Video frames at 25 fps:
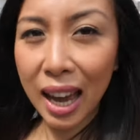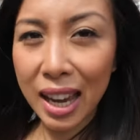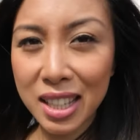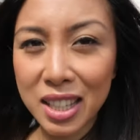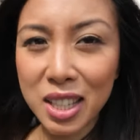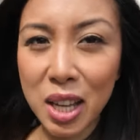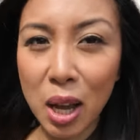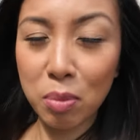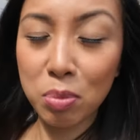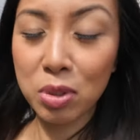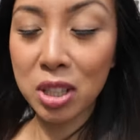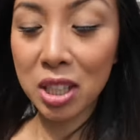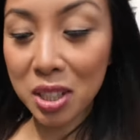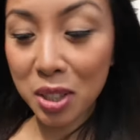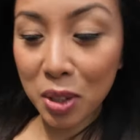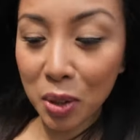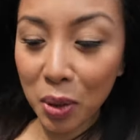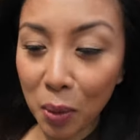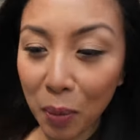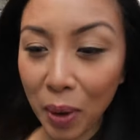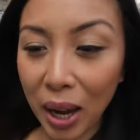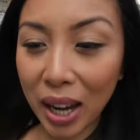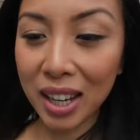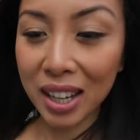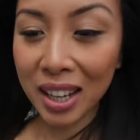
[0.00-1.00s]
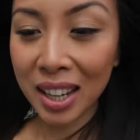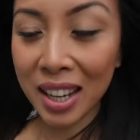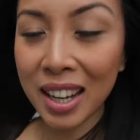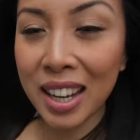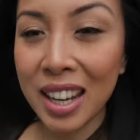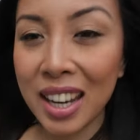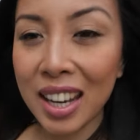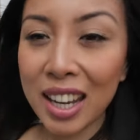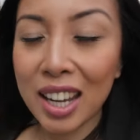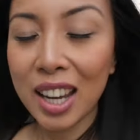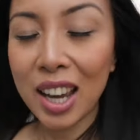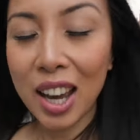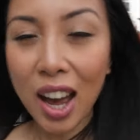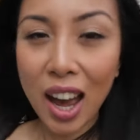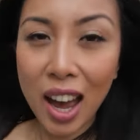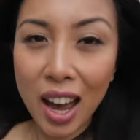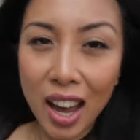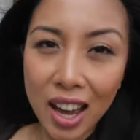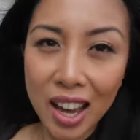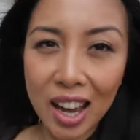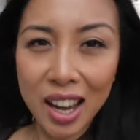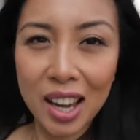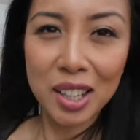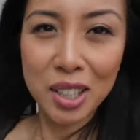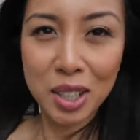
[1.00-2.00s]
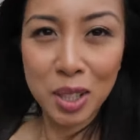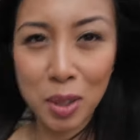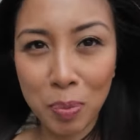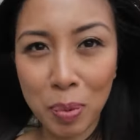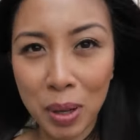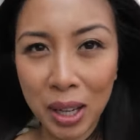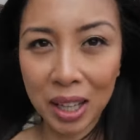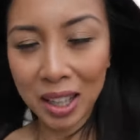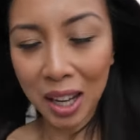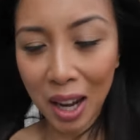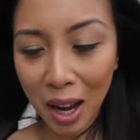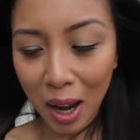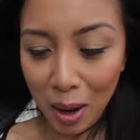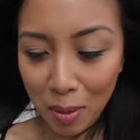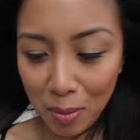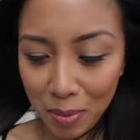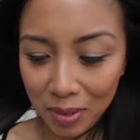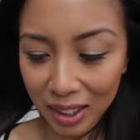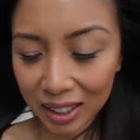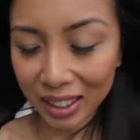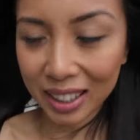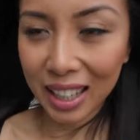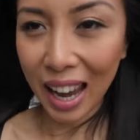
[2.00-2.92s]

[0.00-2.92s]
Hey, so I'm just on the way to pick up the